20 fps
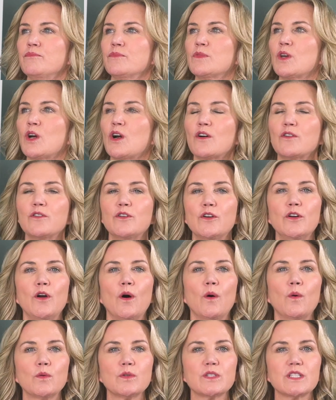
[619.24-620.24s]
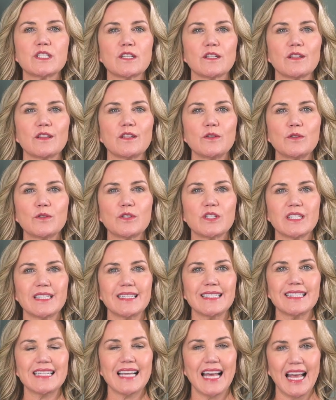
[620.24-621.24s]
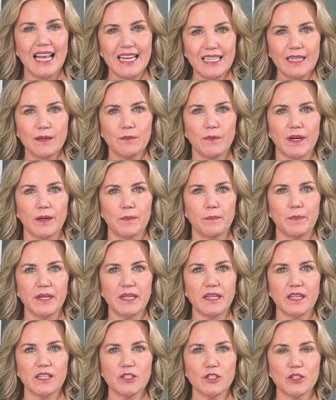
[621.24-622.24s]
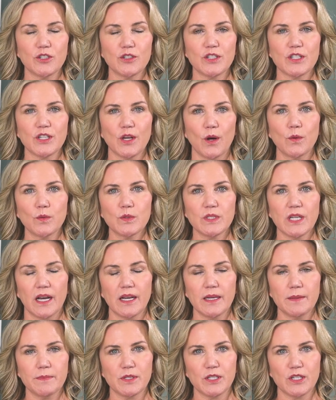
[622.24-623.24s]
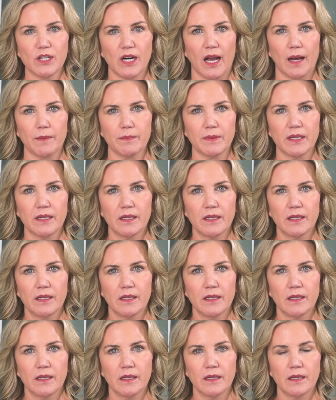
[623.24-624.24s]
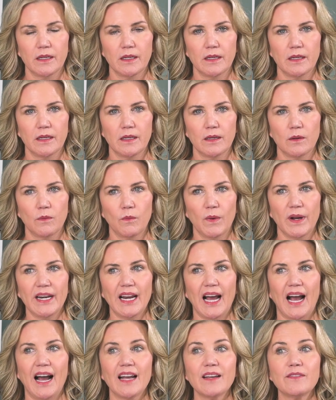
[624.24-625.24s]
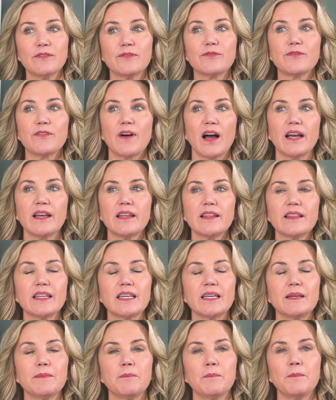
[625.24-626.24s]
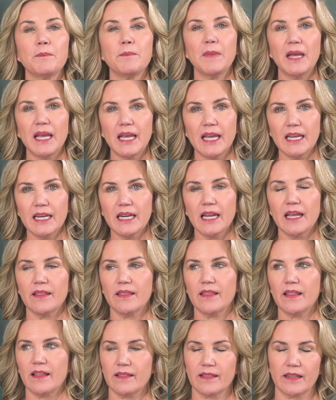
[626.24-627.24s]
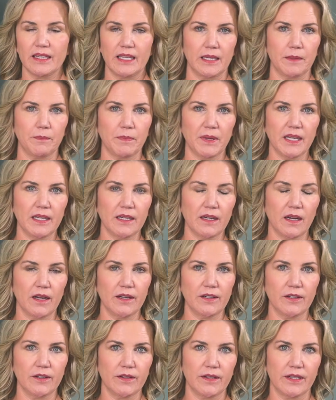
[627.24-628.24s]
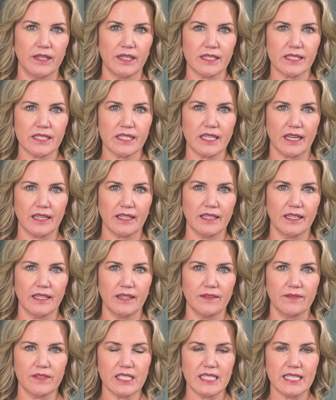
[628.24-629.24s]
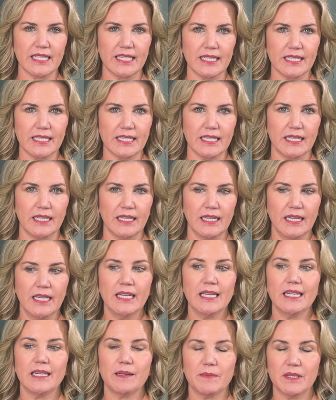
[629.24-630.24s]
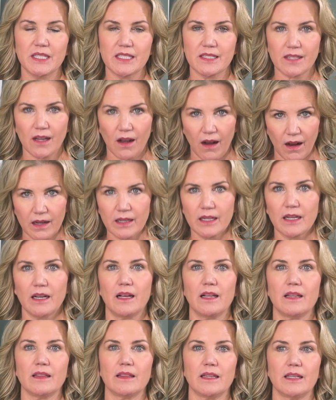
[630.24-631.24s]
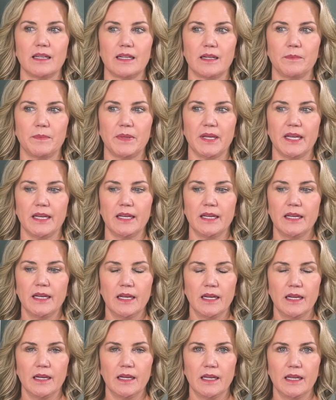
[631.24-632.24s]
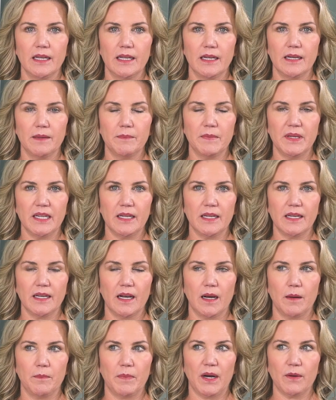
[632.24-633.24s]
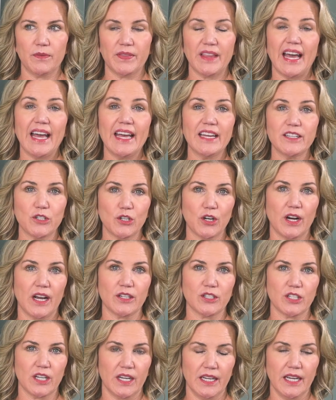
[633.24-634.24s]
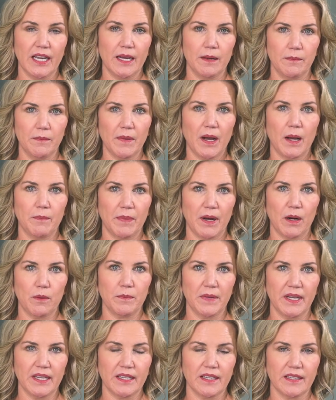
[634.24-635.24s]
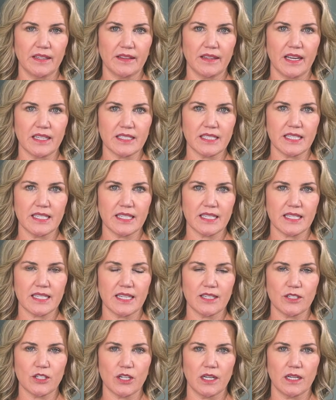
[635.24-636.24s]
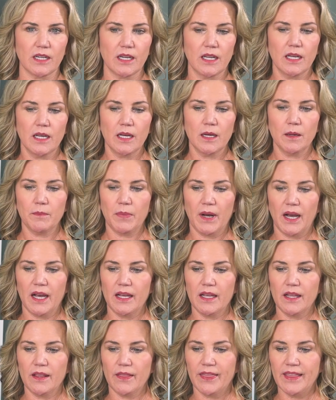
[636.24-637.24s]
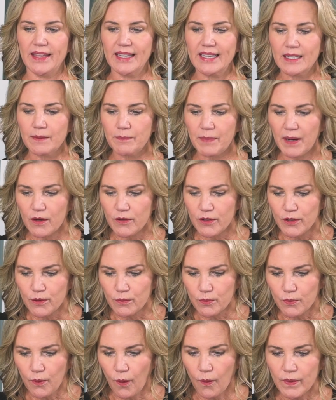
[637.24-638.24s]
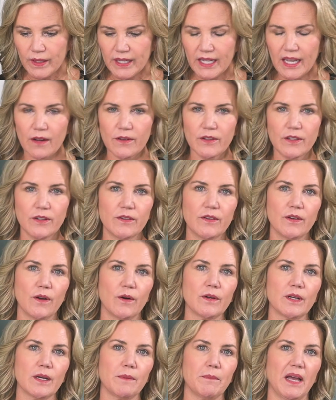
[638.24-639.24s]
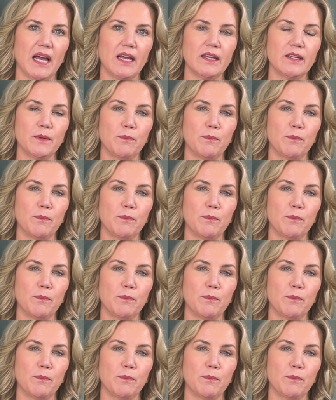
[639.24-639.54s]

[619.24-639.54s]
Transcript: There are no solutions anywhere because you're so time-strapped. When I finally made the leap and hired an executive assistant, and I'm going to talk a little bit in a minute about the head trash I have about making that decision. But think about, you're rolling out your yoga mat.